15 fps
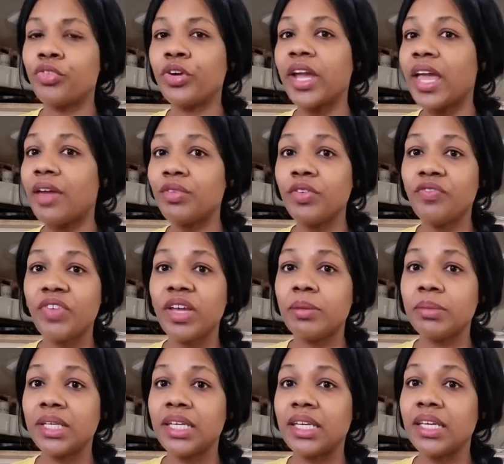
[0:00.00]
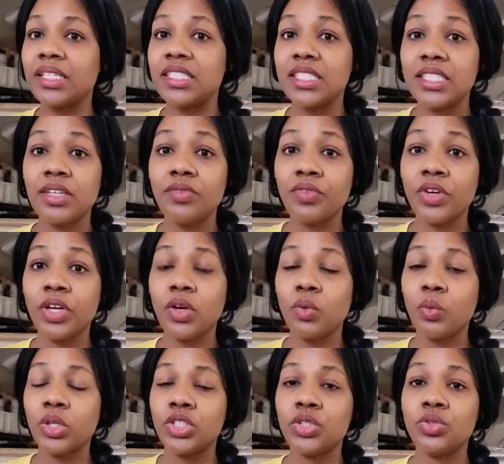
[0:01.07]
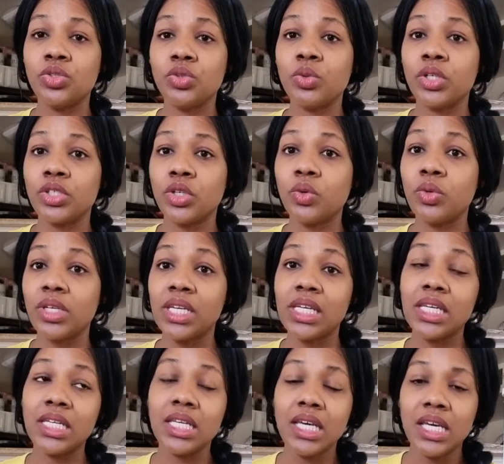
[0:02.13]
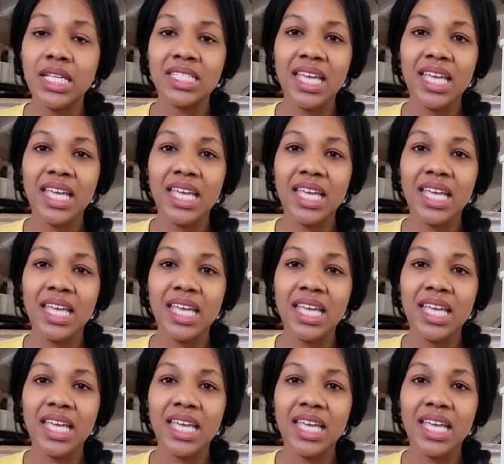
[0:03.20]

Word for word: for every family it's different what you do or don't need